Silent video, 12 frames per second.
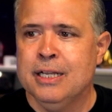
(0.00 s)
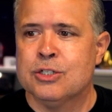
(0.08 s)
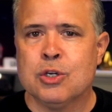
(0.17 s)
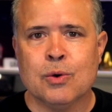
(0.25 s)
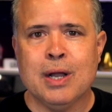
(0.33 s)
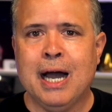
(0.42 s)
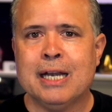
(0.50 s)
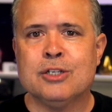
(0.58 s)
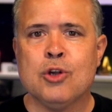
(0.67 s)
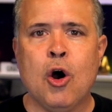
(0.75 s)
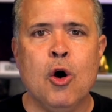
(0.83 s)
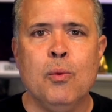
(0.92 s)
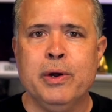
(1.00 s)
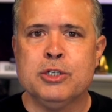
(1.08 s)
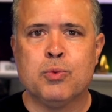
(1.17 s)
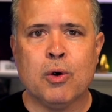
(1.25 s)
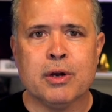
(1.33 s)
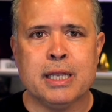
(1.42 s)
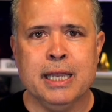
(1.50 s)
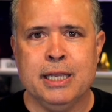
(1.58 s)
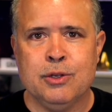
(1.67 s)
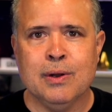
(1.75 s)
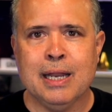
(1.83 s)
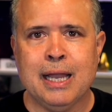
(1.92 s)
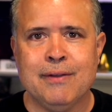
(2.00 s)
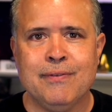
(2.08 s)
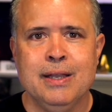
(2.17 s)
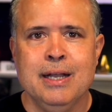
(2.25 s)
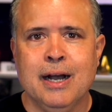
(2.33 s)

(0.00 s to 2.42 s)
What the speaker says: So God is always working in your life.